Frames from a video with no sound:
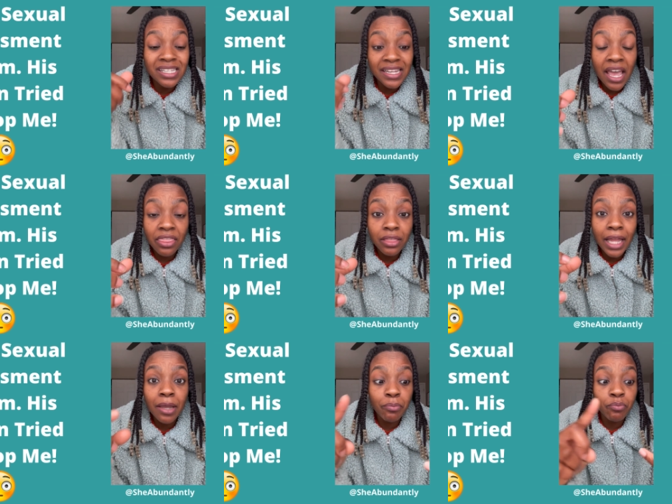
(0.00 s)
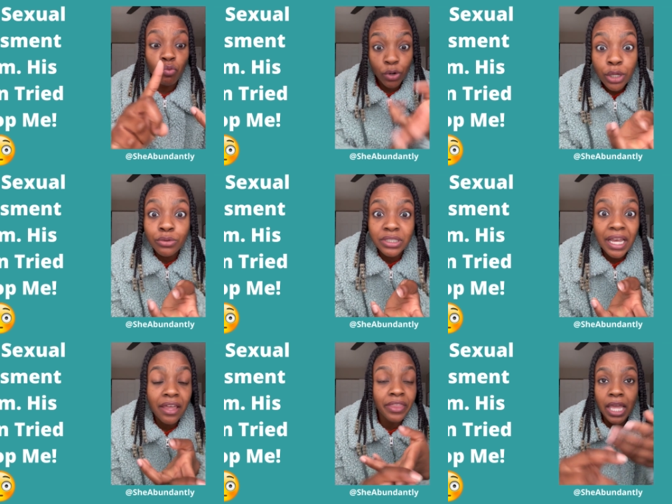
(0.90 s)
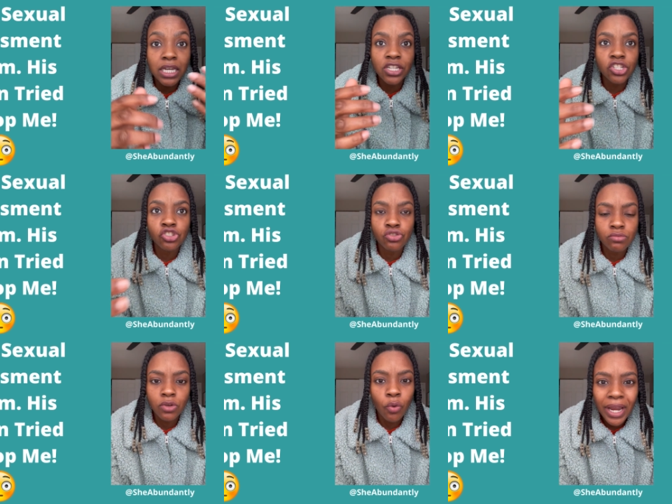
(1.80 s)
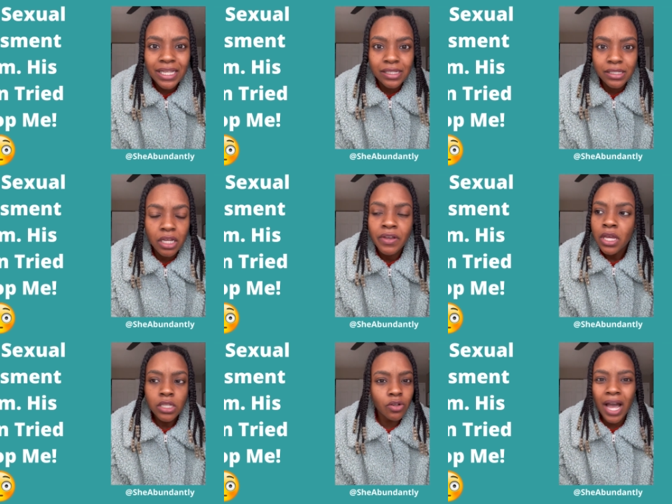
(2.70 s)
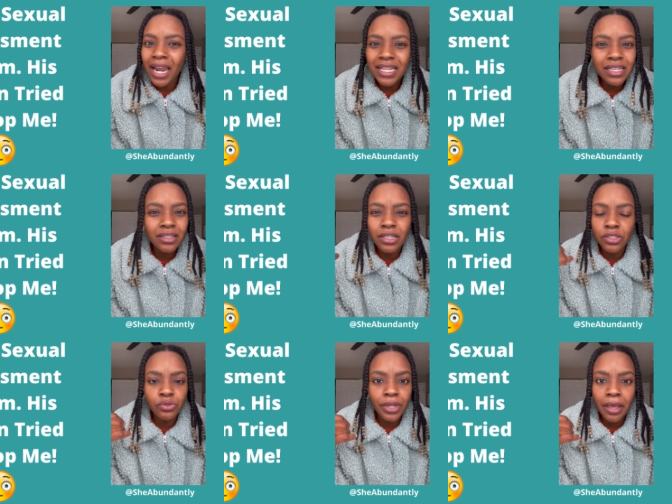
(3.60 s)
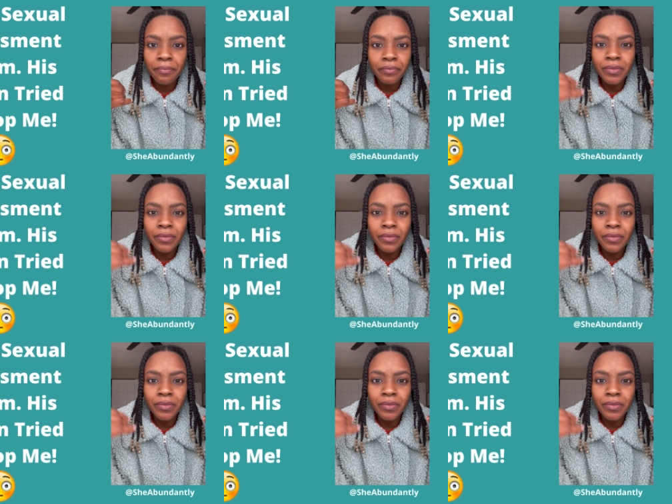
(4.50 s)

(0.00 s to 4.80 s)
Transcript: death, like real death, and just crazy stuff. So God ain't telling us to do that.